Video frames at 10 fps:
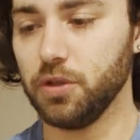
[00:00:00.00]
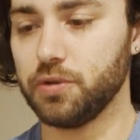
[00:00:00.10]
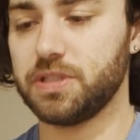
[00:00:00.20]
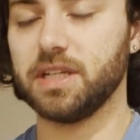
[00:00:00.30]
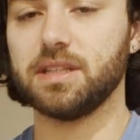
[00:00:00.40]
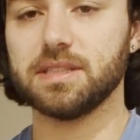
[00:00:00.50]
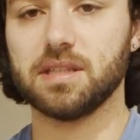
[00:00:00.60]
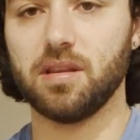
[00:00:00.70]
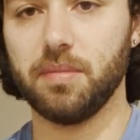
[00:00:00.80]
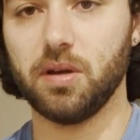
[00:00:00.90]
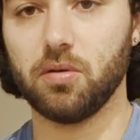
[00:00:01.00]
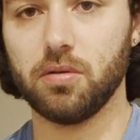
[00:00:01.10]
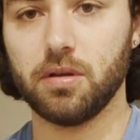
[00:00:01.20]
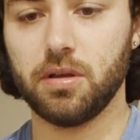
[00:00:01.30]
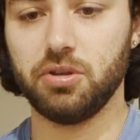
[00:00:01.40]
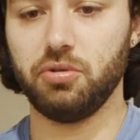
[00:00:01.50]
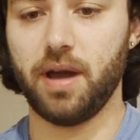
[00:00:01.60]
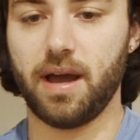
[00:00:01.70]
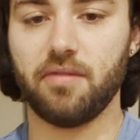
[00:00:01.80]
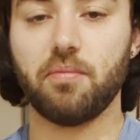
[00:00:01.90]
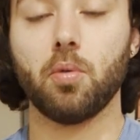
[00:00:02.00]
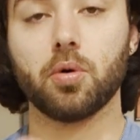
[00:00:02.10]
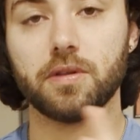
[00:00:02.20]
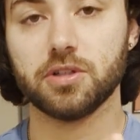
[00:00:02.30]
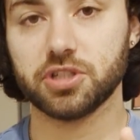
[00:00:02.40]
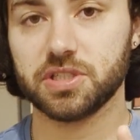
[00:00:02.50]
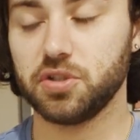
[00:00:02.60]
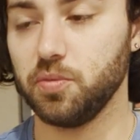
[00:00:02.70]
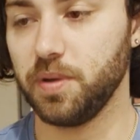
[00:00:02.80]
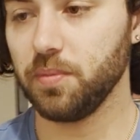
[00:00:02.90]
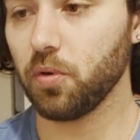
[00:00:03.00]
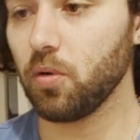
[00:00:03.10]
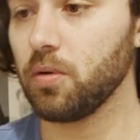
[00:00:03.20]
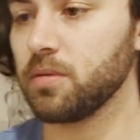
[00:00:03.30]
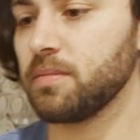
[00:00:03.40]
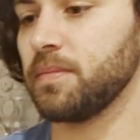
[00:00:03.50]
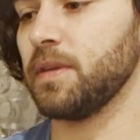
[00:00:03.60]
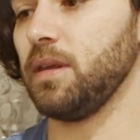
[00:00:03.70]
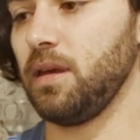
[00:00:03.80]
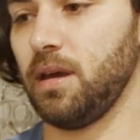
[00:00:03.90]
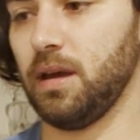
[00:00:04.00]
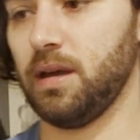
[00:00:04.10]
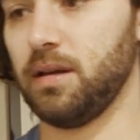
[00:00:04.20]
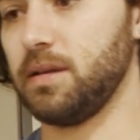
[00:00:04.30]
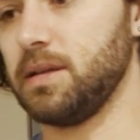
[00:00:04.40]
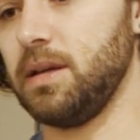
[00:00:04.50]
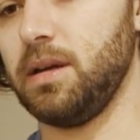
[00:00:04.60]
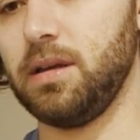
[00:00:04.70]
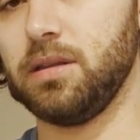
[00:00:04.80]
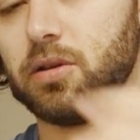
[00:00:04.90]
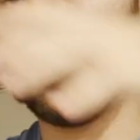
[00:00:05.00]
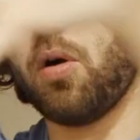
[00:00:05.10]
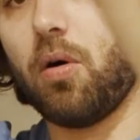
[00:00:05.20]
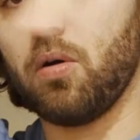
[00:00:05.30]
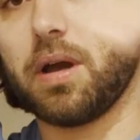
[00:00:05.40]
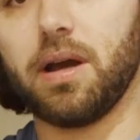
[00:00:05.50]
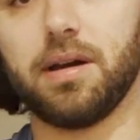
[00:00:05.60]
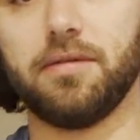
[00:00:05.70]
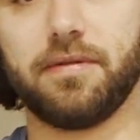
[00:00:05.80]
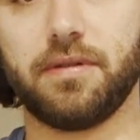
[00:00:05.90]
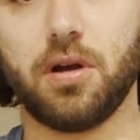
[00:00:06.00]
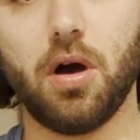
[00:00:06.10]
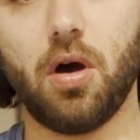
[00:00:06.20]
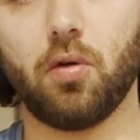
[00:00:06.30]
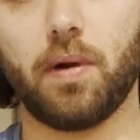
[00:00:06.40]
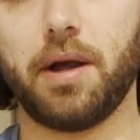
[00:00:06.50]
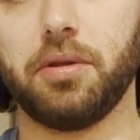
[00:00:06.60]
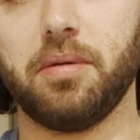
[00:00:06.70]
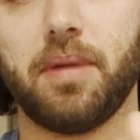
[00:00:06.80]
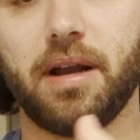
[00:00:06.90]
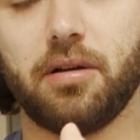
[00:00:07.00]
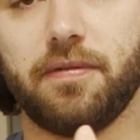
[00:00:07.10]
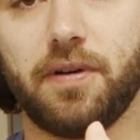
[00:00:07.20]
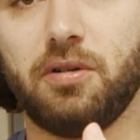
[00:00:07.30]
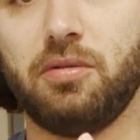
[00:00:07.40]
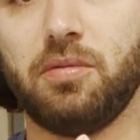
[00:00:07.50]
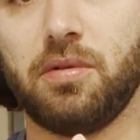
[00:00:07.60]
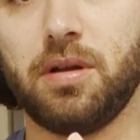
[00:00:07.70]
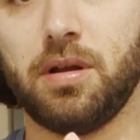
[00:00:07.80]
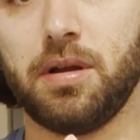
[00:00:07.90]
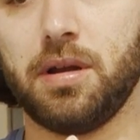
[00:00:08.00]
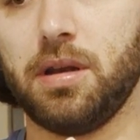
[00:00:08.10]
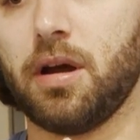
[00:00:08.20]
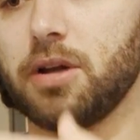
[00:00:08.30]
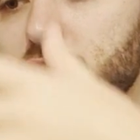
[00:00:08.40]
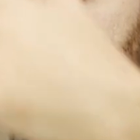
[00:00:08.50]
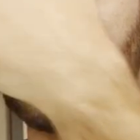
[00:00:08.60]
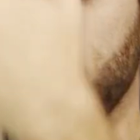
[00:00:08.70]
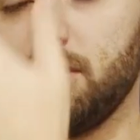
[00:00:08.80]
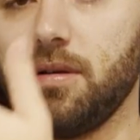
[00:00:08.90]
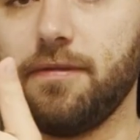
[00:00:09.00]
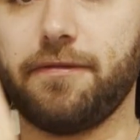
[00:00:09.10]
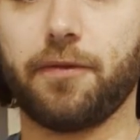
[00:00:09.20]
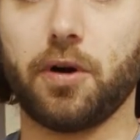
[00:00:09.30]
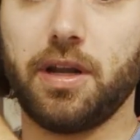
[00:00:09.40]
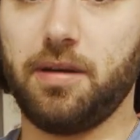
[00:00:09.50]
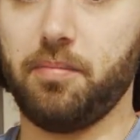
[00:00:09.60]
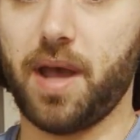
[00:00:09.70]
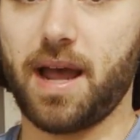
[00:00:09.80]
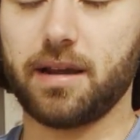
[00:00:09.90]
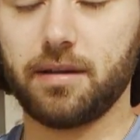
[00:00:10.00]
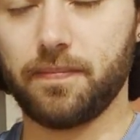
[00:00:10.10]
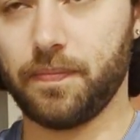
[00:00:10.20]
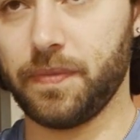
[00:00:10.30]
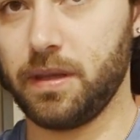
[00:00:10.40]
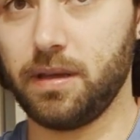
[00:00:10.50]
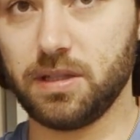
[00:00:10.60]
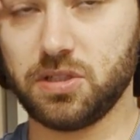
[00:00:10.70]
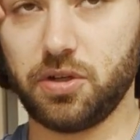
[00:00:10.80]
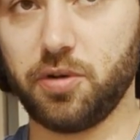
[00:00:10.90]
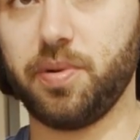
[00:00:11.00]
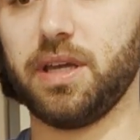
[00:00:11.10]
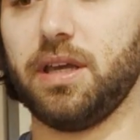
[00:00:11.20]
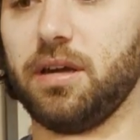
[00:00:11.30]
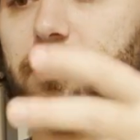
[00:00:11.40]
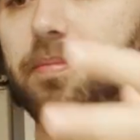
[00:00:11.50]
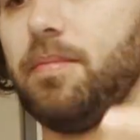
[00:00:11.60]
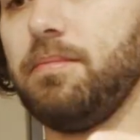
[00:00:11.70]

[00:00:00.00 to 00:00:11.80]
you stick this in the middle, you have more than just 2 people, and they're all kind of around the microphone, not just front and back. And so you're picking up